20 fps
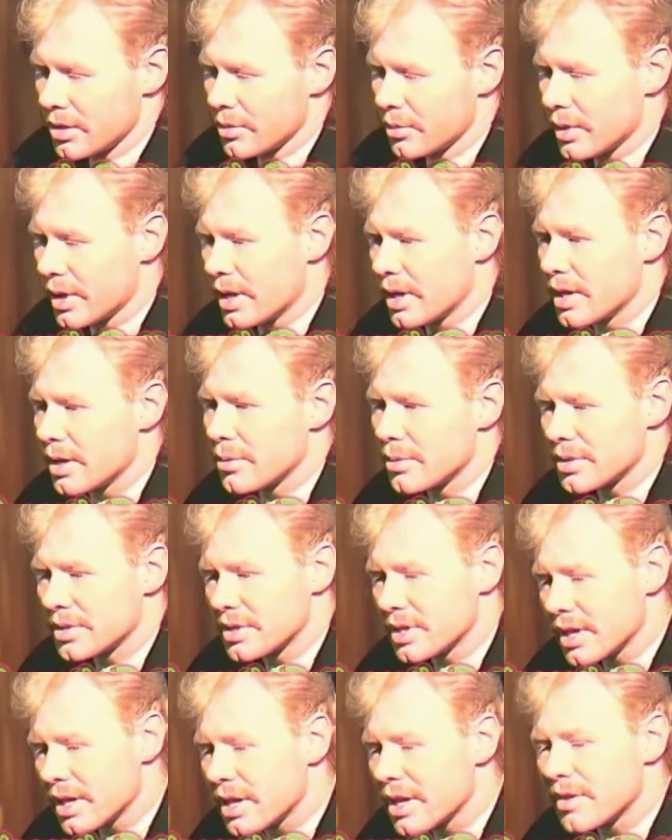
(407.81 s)
Well, I will
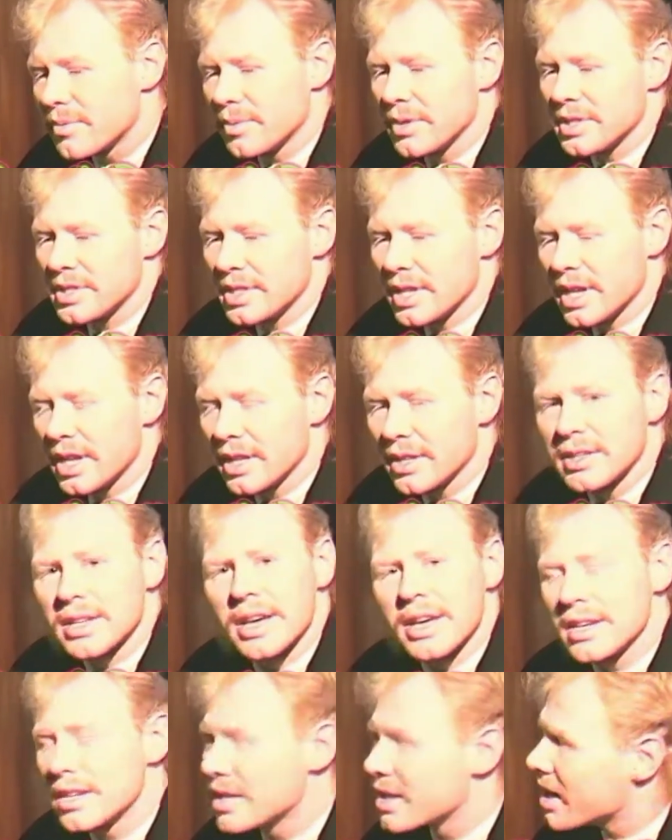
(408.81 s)
start off by saying
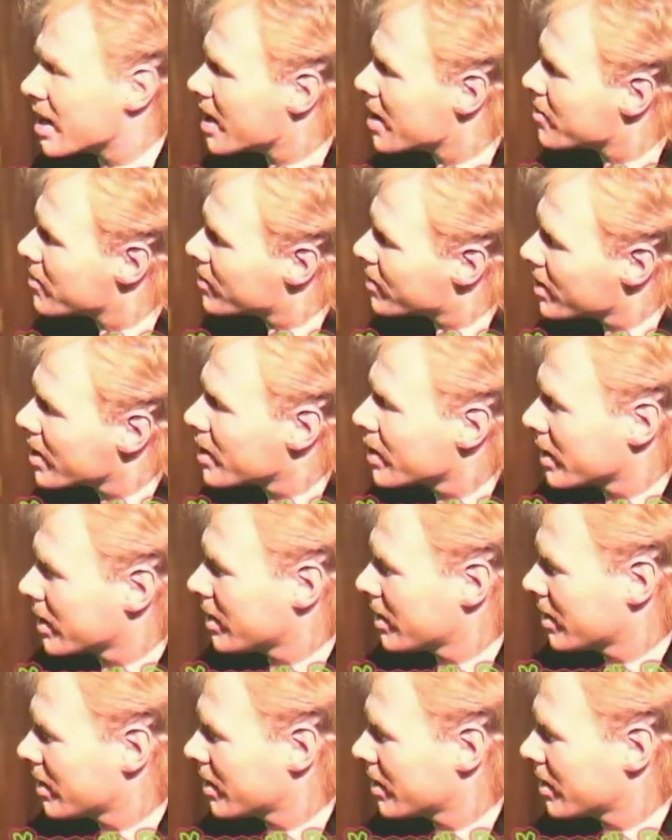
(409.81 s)
that I am very